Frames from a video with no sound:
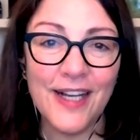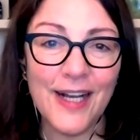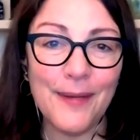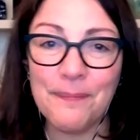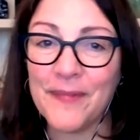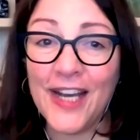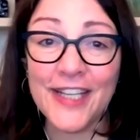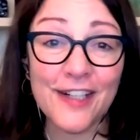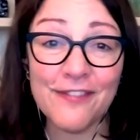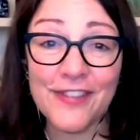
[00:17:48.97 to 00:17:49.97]
Um, I
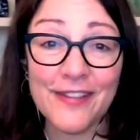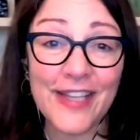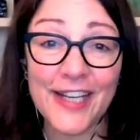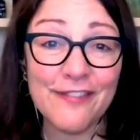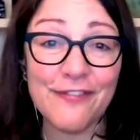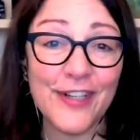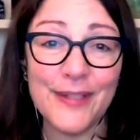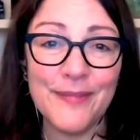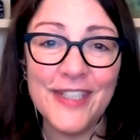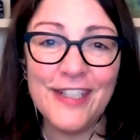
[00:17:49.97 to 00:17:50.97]
hear that
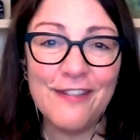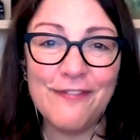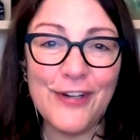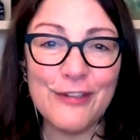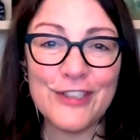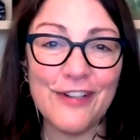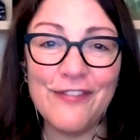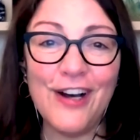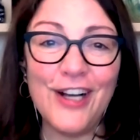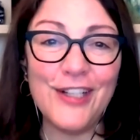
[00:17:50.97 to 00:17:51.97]
from folks of
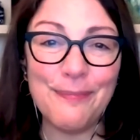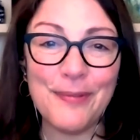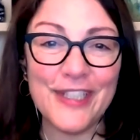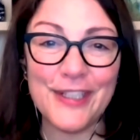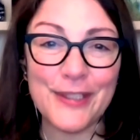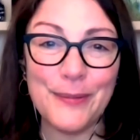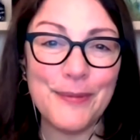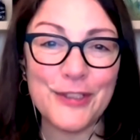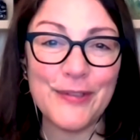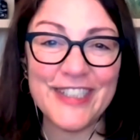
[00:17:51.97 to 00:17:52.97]
all political
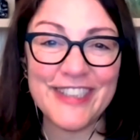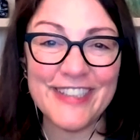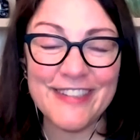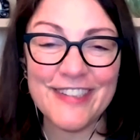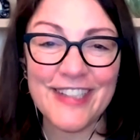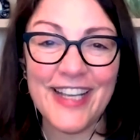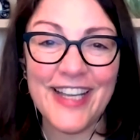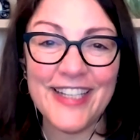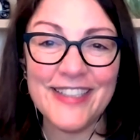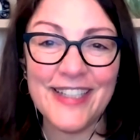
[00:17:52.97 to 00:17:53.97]
persuasions.
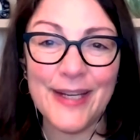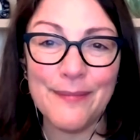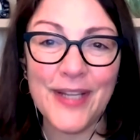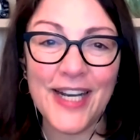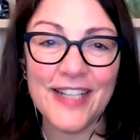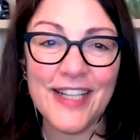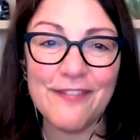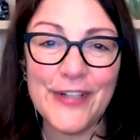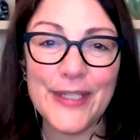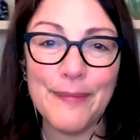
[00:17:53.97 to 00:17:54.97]
And, um, and I
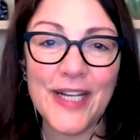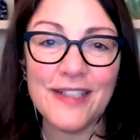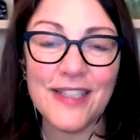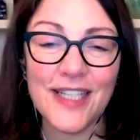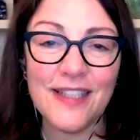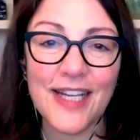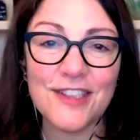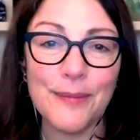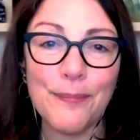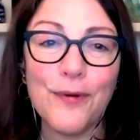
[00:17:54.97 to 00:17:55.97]
think fundamentally
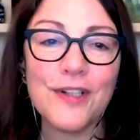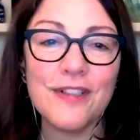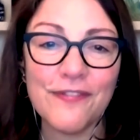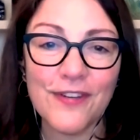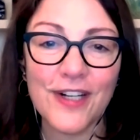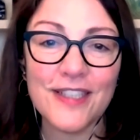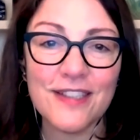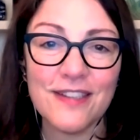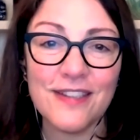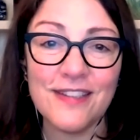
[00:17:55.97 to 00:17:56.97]
that's important for
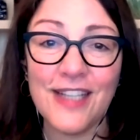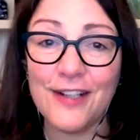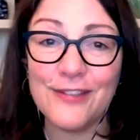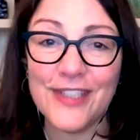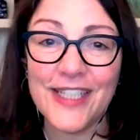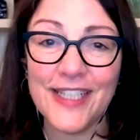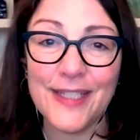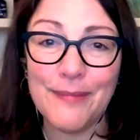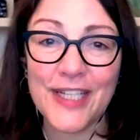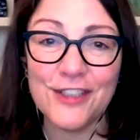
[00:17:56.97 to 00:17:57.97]
us, not only
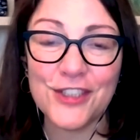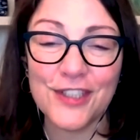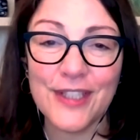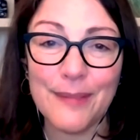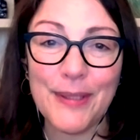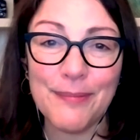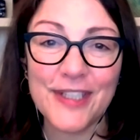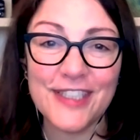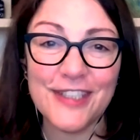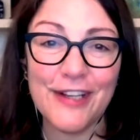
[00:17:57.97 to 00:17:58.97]
in making sure that people
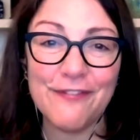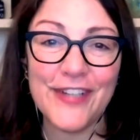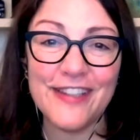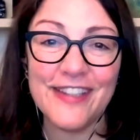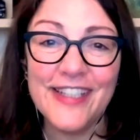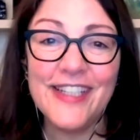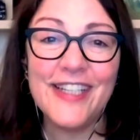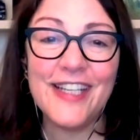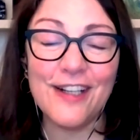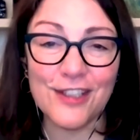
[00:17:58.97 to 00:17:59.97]
continue to have faith
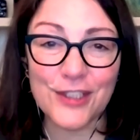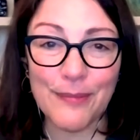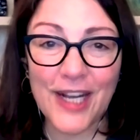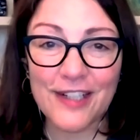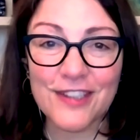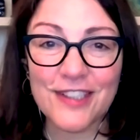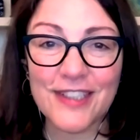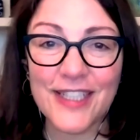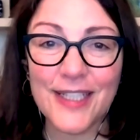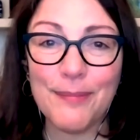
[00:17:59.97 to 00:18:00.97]
in our
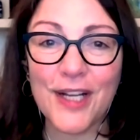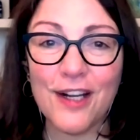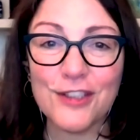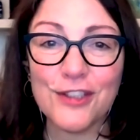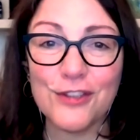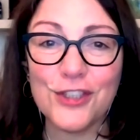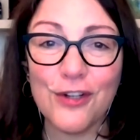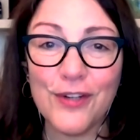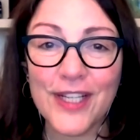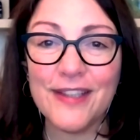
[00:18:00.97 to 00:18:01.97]
democracy, but also
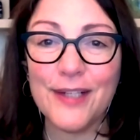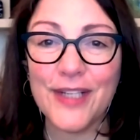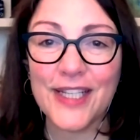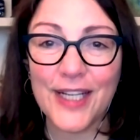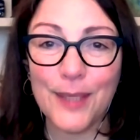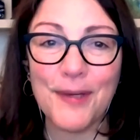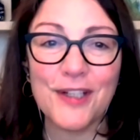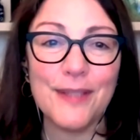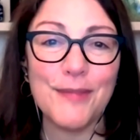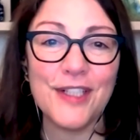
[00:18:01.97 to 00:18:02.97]
showing that we can help our
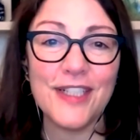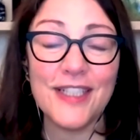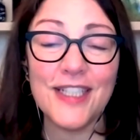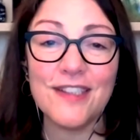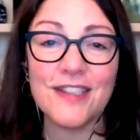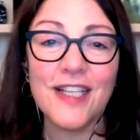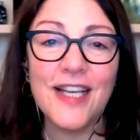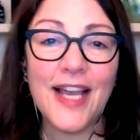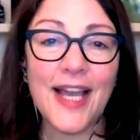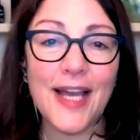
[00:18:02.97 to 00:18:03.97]
communities
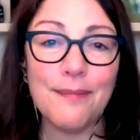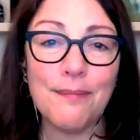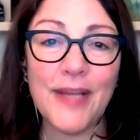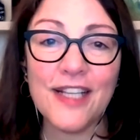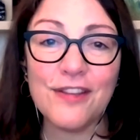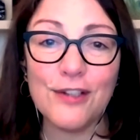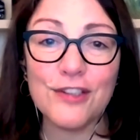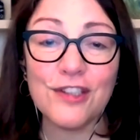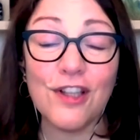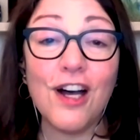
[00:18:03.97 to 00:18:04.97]
and make
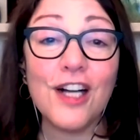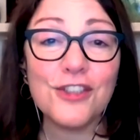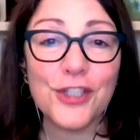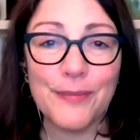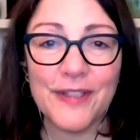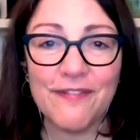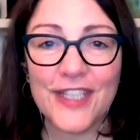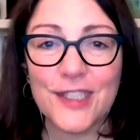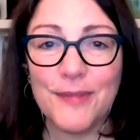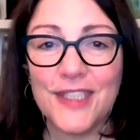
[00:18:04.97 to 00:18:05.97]
those long term
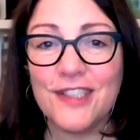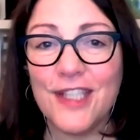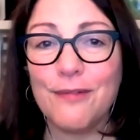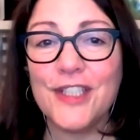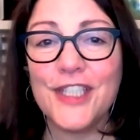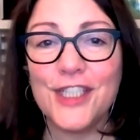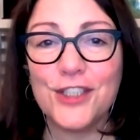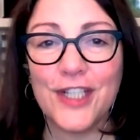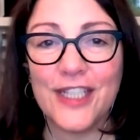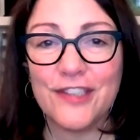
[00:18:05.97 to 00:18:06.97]
investments that really are
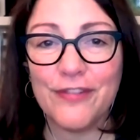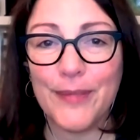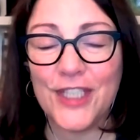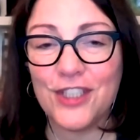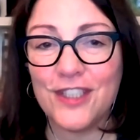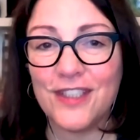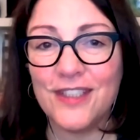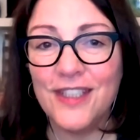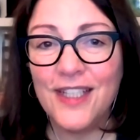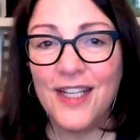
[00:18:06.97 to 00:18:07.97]

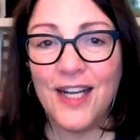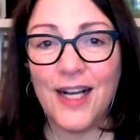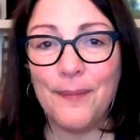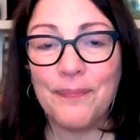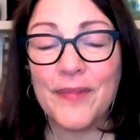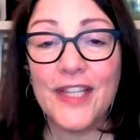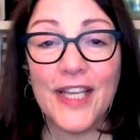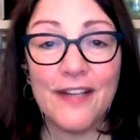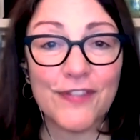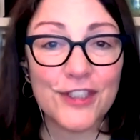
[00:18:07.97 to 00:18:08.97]
transformational. Um, the
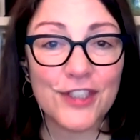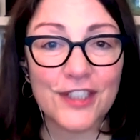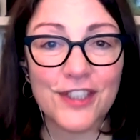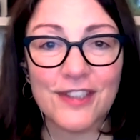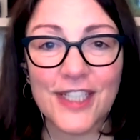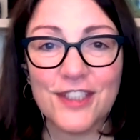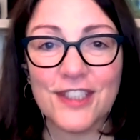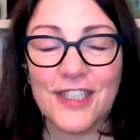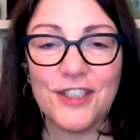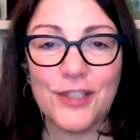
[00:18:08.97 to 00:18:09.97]
infrastructure
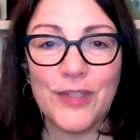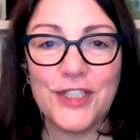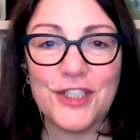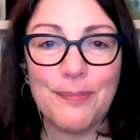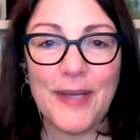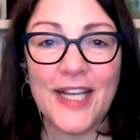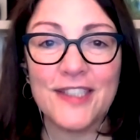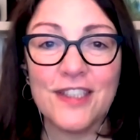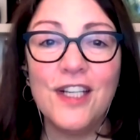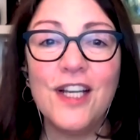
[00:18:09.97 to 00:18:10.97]
legislation we just
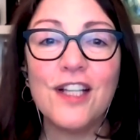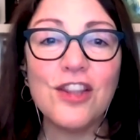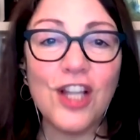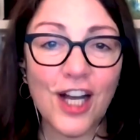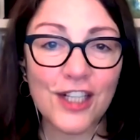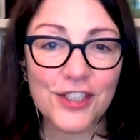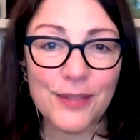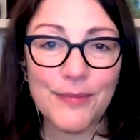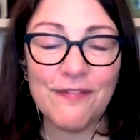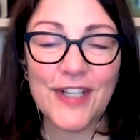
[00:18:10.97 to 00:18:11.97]
passed
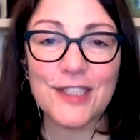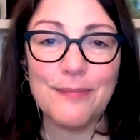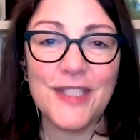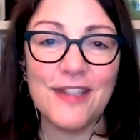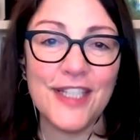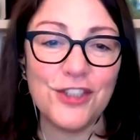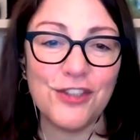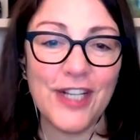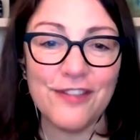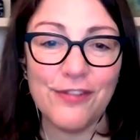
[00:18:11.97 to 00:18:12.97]
long-term investment that's
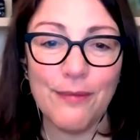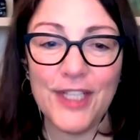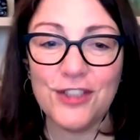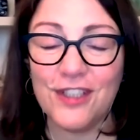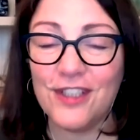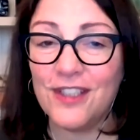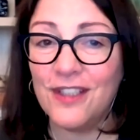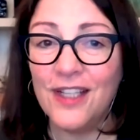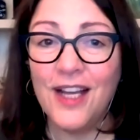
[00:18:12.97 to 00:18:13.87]
transformational.